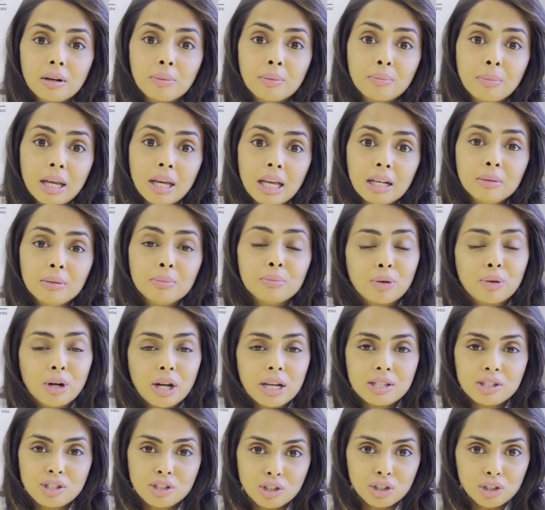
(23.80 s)
a male
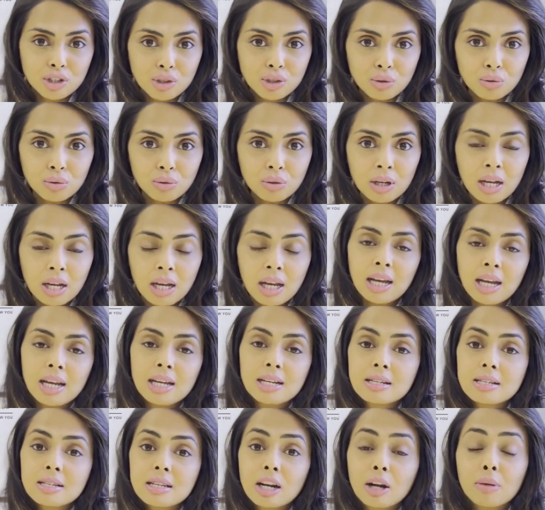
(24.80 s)
breast tissue
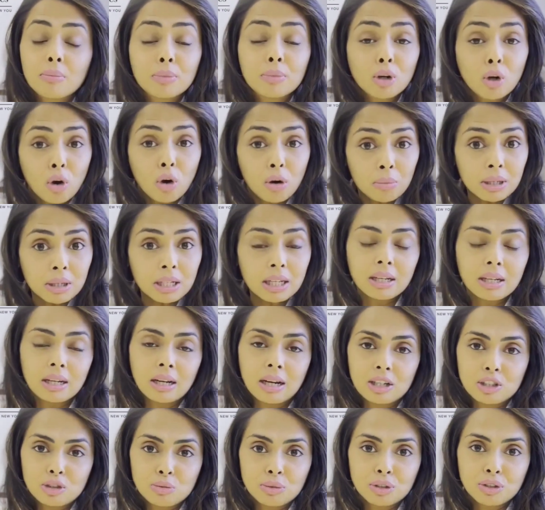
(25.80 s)
it is an abnormal
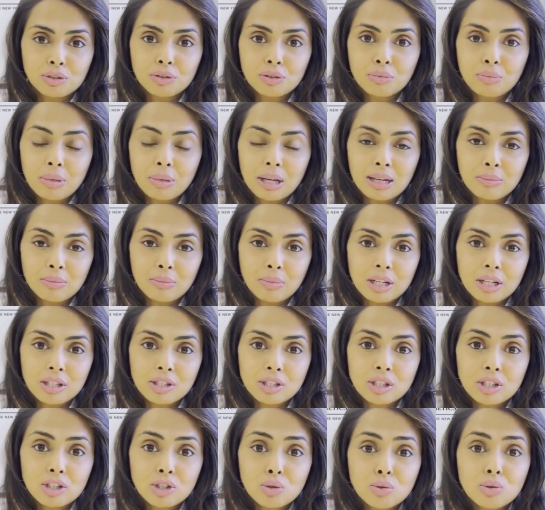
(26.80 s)
enlargement of the male
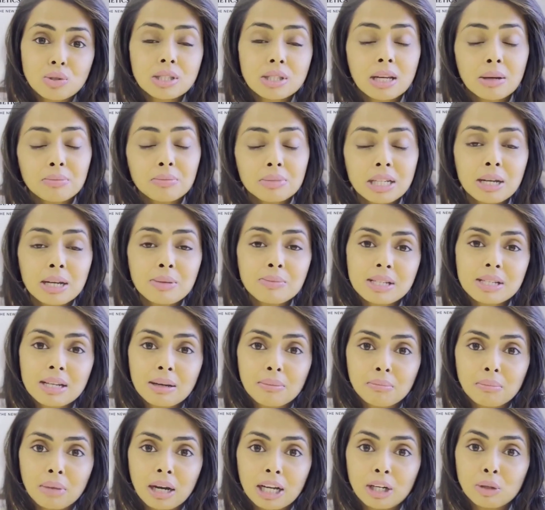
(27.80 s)
breast tissue, sometimes
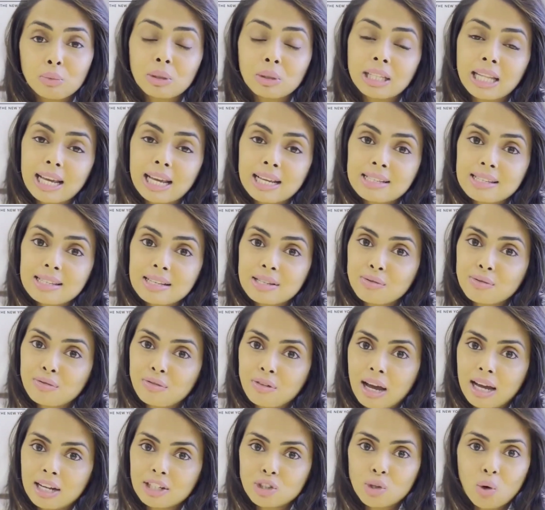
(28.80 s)
combined with excess
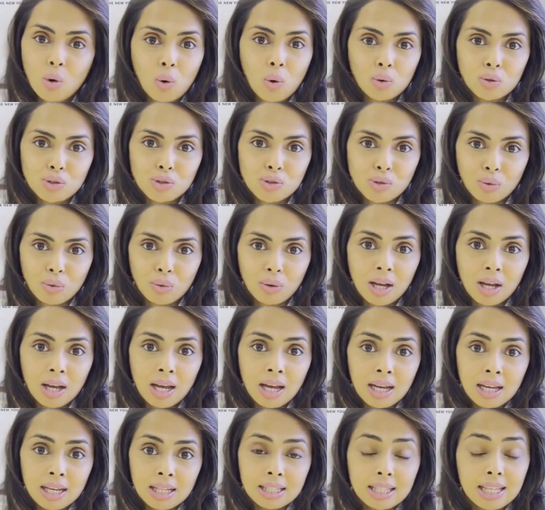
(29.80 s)
fat also.
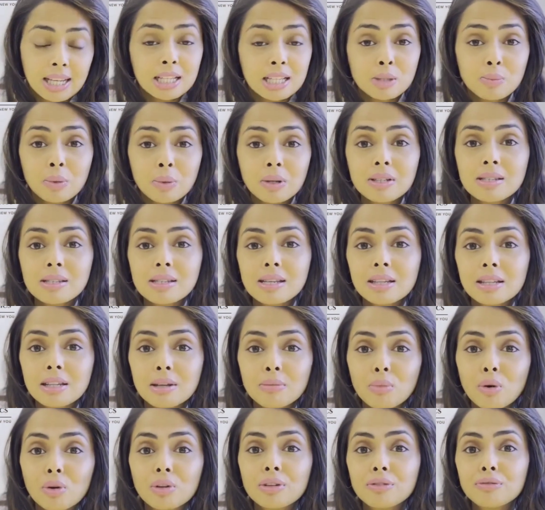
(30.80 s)
The experts say that
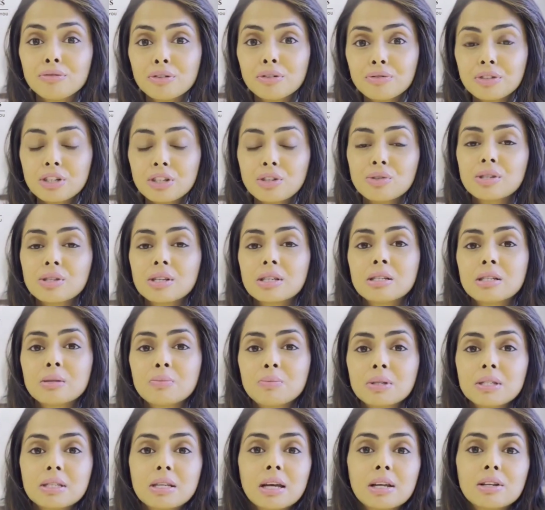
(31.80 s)
more than 50 to
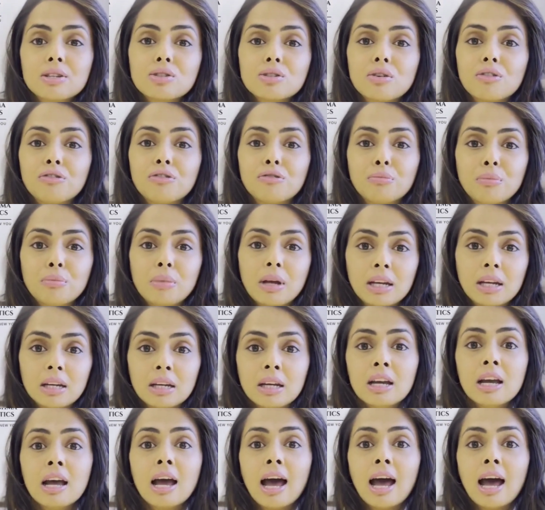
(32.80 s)
60% of men